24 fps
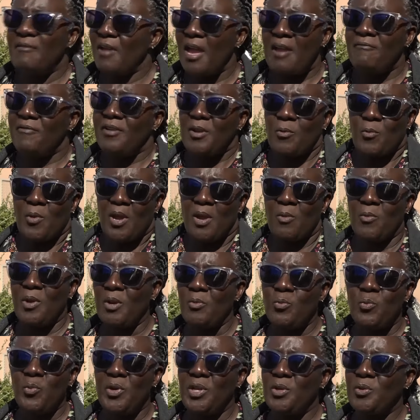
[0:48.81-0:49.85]
everywhere when
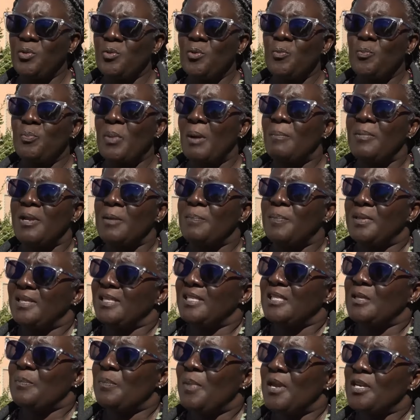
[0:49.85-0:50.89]
we do public
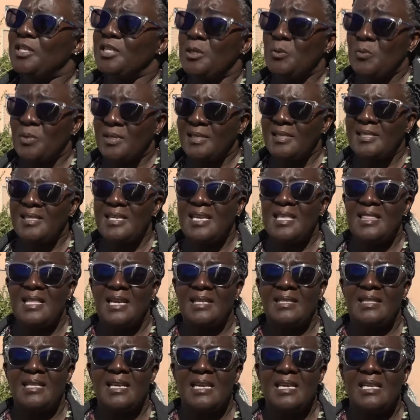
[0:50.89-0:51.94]
participation, we see
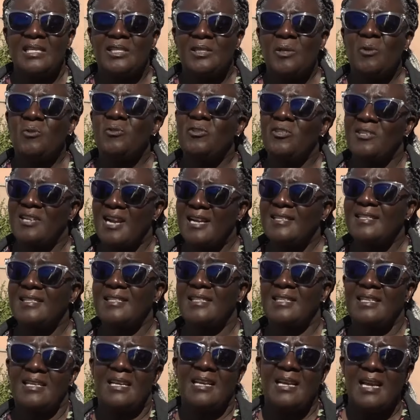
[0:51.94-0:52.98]
that there is no
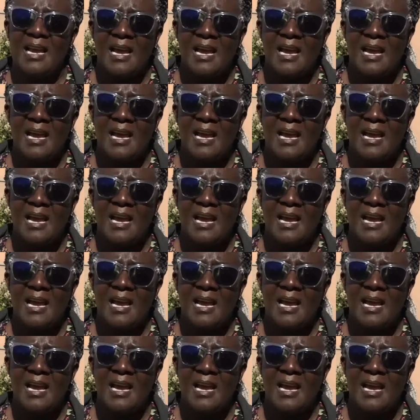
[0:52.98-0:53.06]
trust.